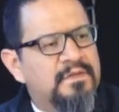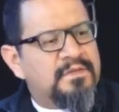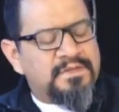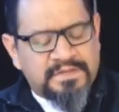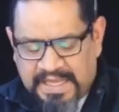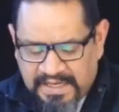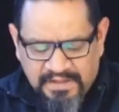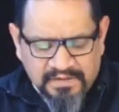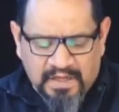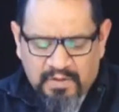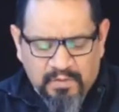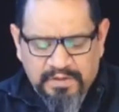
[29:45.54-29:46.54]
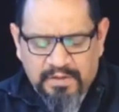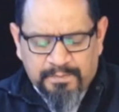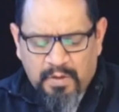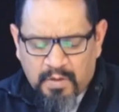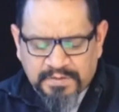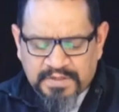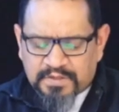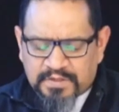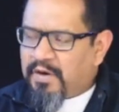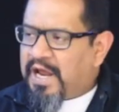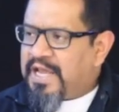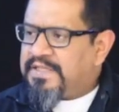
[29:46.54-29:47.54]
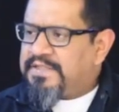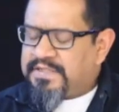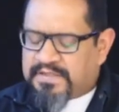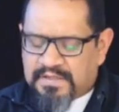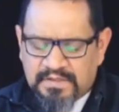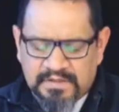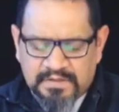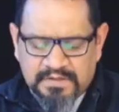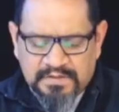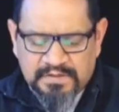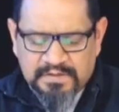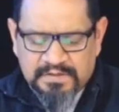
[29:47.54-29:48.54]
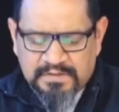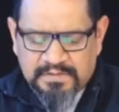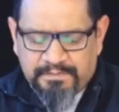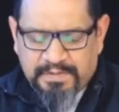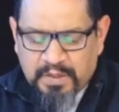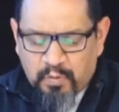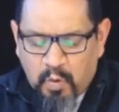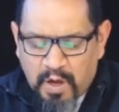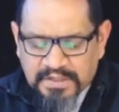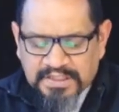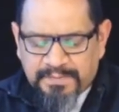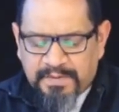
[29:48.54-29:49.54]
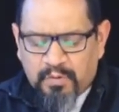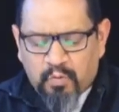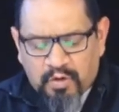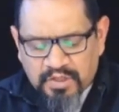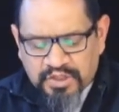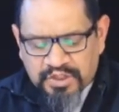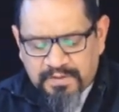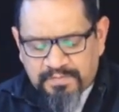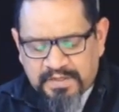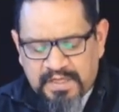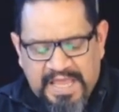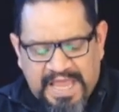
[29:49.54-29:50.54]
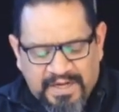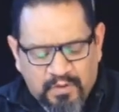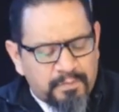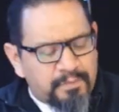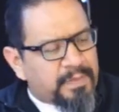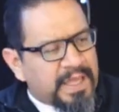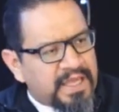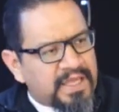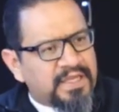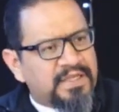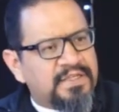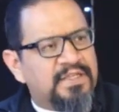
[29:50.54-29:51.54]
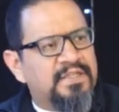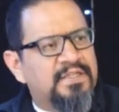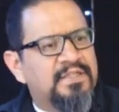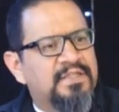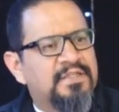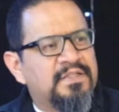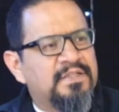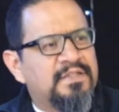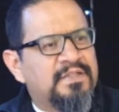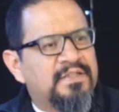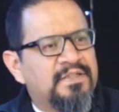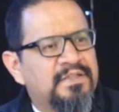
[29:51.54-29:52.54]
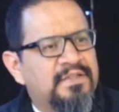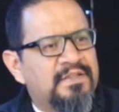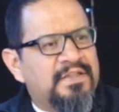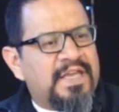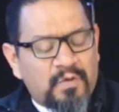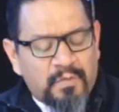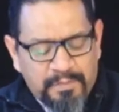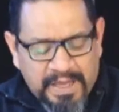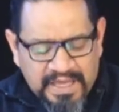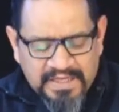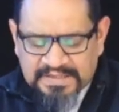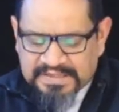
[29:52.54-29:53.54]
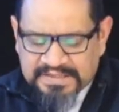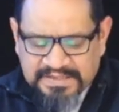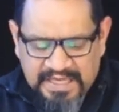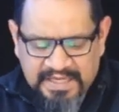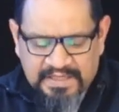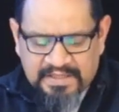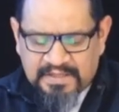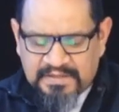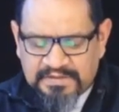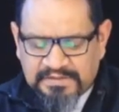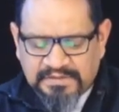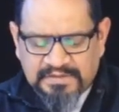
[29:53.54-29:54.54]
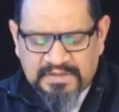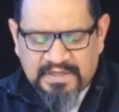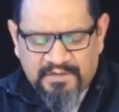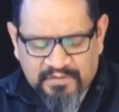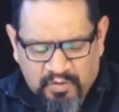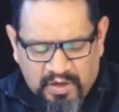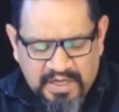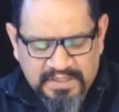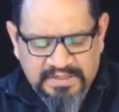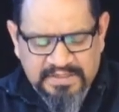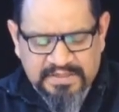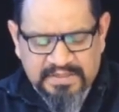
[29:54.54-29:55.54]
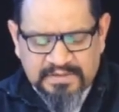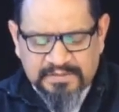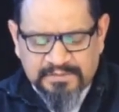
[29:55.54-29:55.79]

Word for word: Satan not only opposes Christ, but he wants to be worshipped and obeyed, and obeyed instead of Christ.